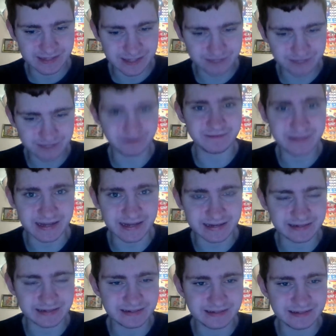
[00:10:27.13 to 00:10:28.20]
That's what I'm
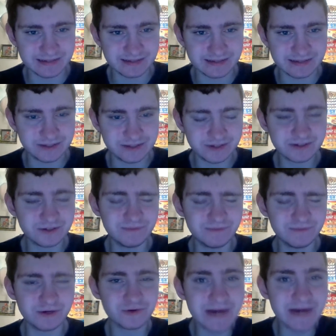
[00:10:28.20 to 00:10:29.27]
saying. There is no
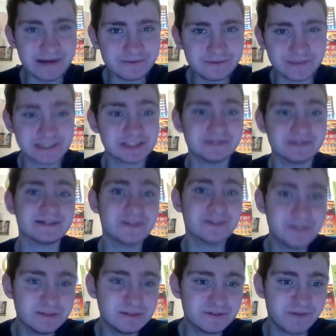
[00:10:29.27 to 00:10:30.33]
middle ground, which, you know, it's
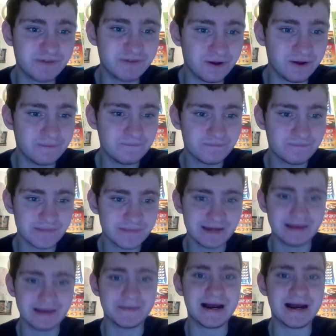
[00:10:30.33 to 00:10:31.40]
YouTube's fault.
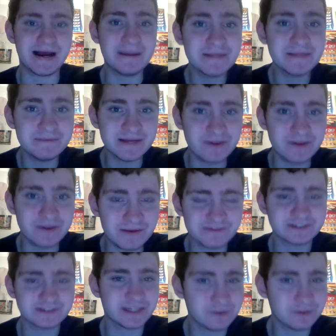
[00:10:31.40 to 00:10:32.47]
I'm in the middle. I'm for
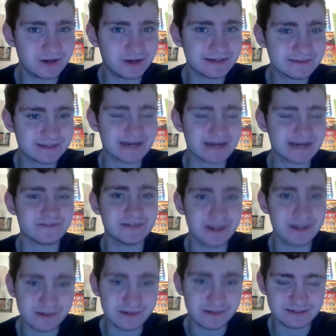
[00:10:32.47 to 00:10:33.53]
general audience, like everyone
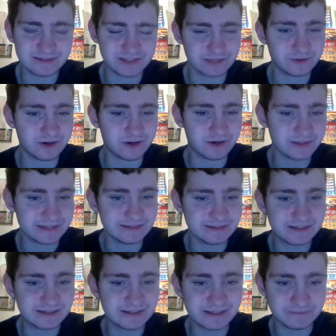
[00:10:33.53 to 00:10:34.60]
else's general
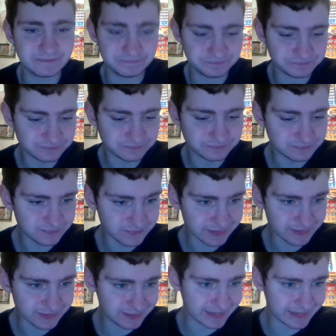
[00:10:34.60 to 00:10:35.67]
audience.
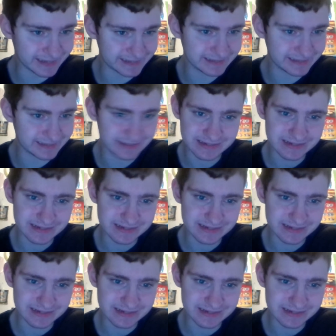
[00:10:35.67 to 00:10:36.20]
Like,